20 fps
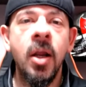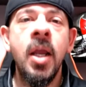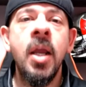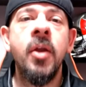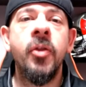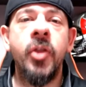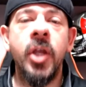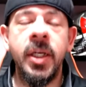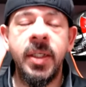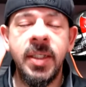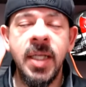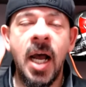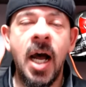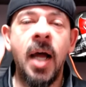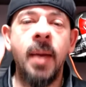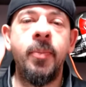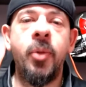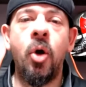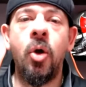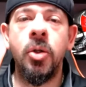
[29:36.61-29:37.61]
that Todd
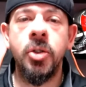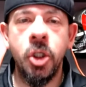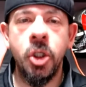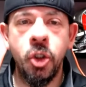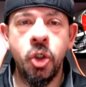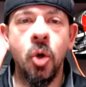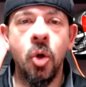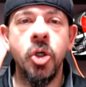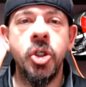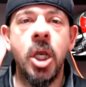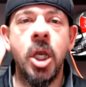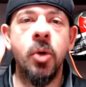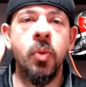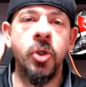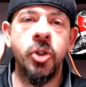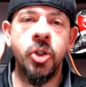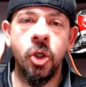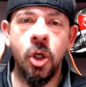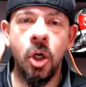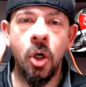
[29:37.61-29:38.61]
Bowles and George Edwards
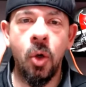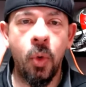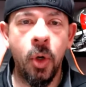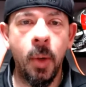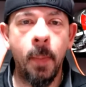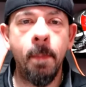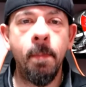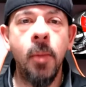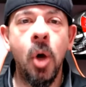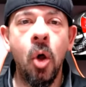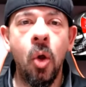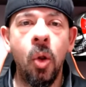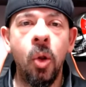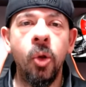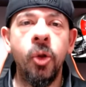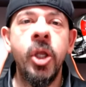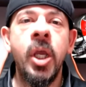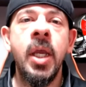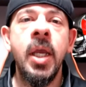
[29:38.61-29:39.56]
are going to want to mold